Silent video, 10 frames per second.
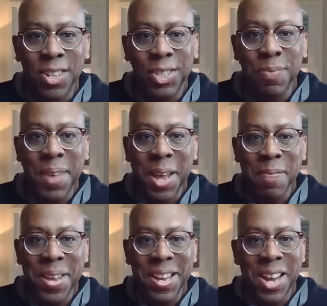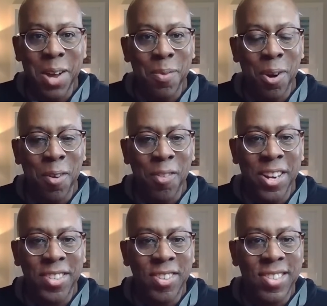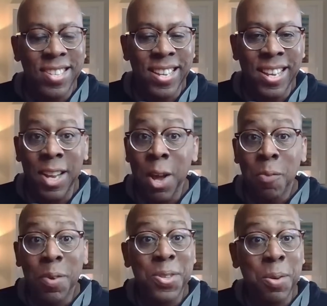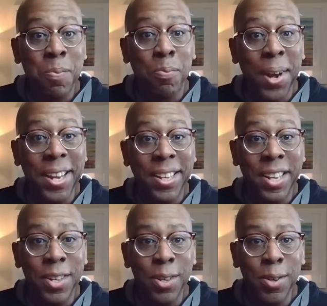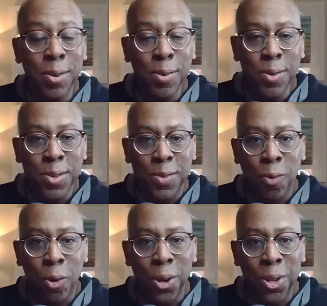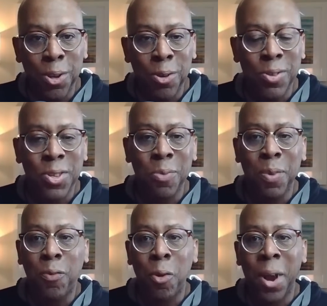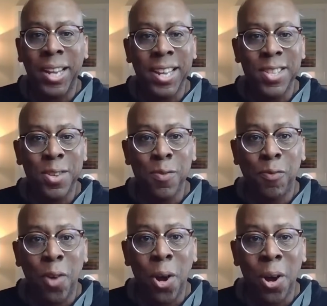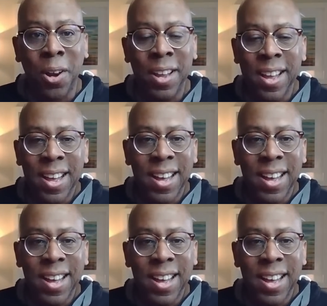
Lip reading: It's your main man, Anwar Richardson, with some breaking news for you. So before I get too far